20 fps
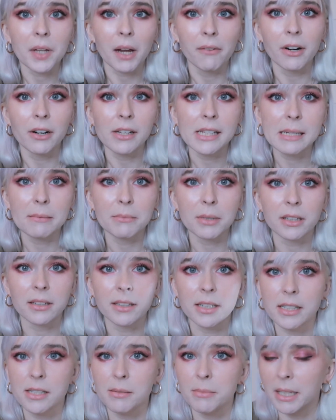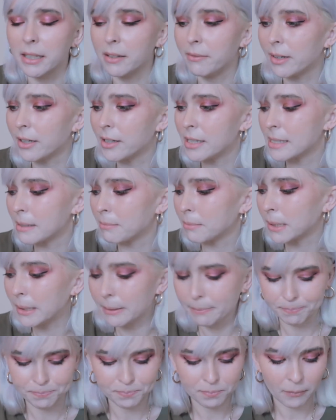very similar. They're smelling very
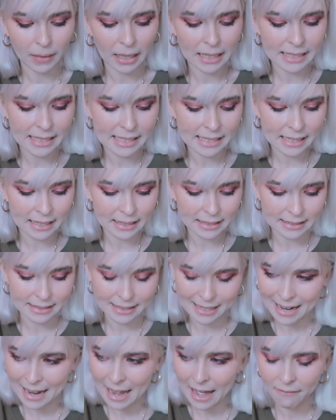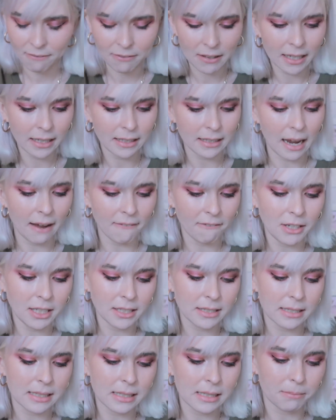similar. They have like, I
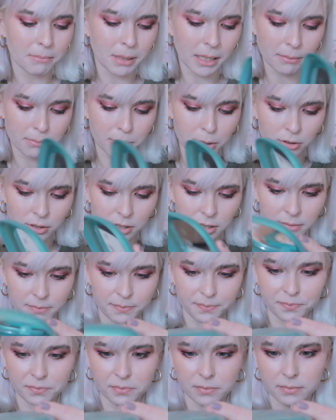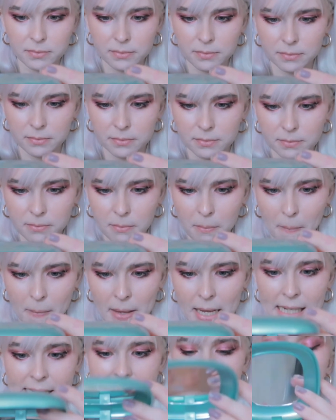think this is a baked bronzer.
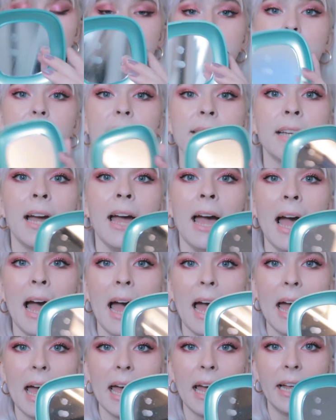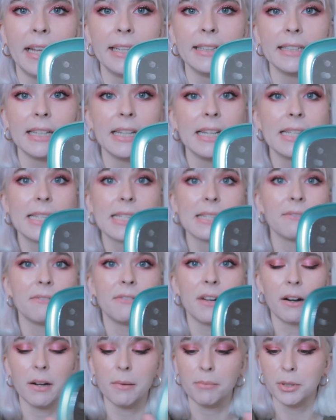Yes, it's baked, and it's a
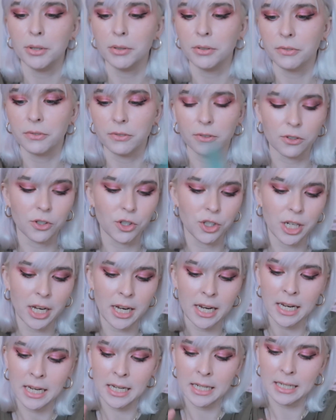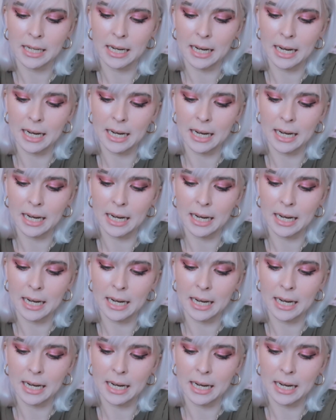very beautiful shade.